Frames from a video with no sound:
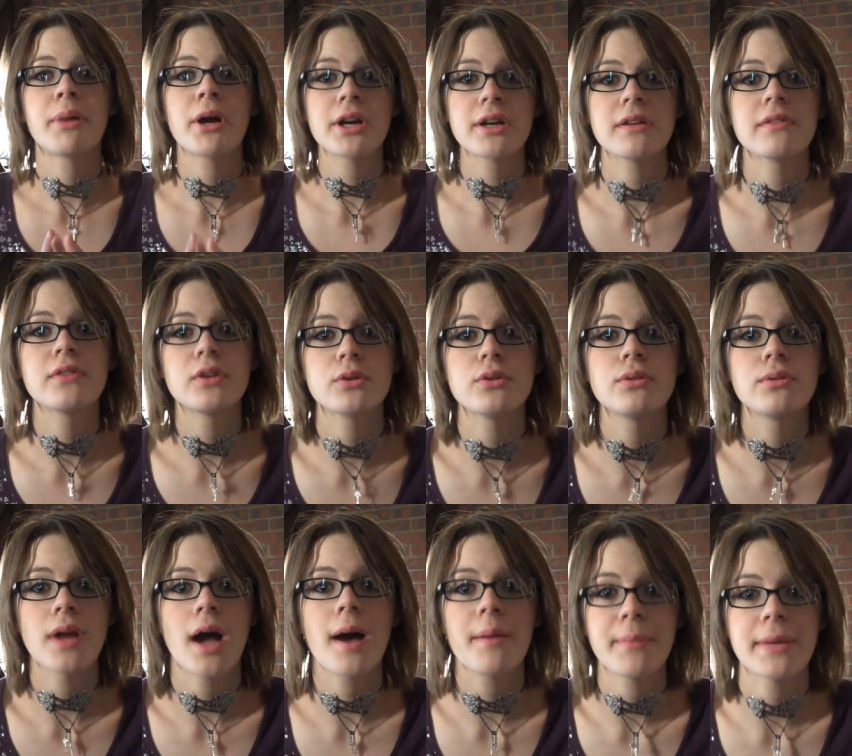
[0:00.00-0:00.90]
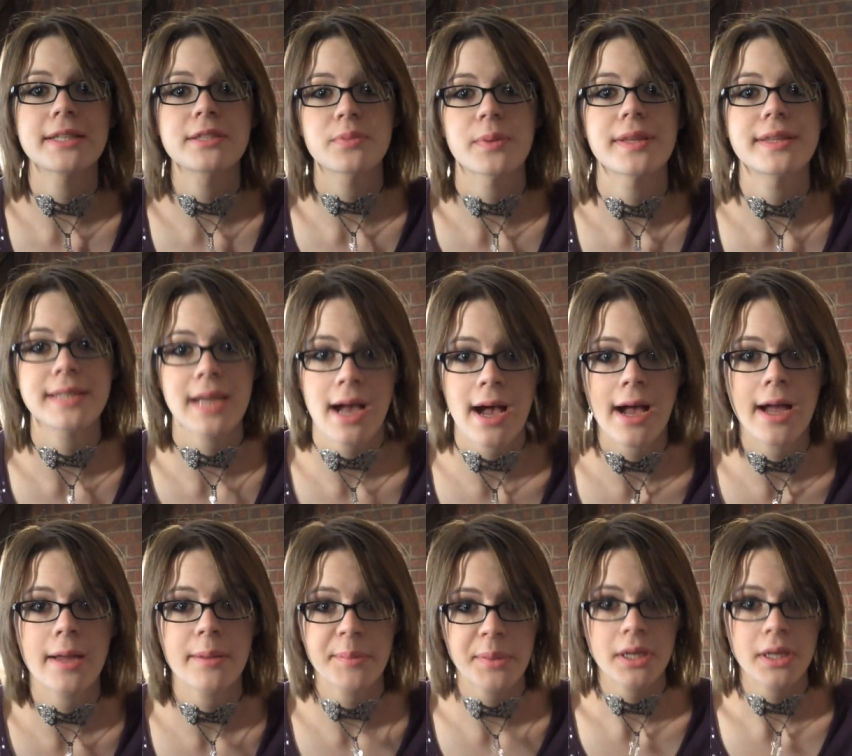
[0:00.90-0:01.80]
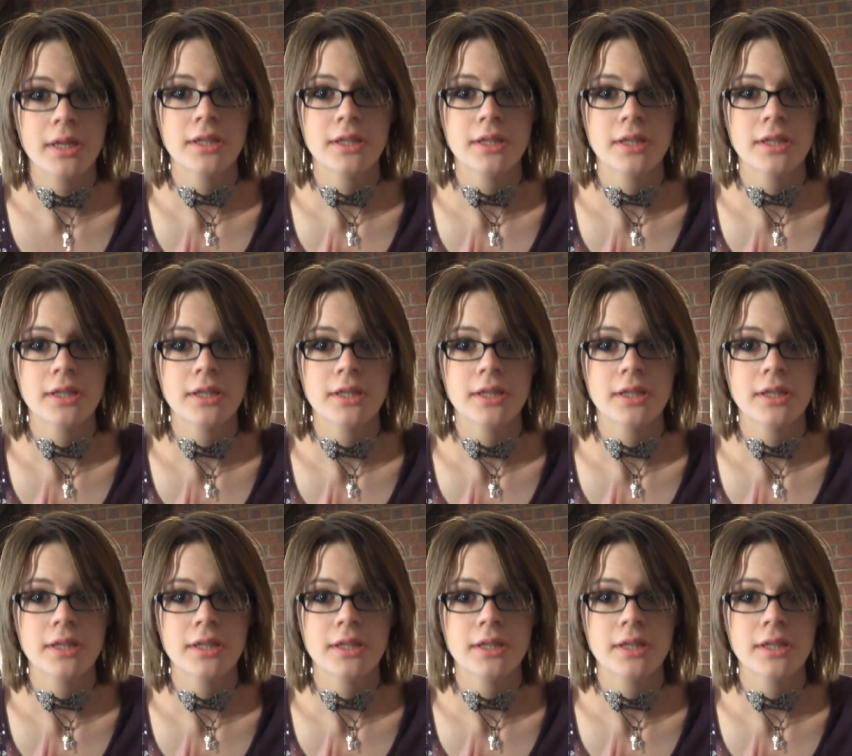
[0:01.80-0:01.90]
part of You Do Not Mess With Time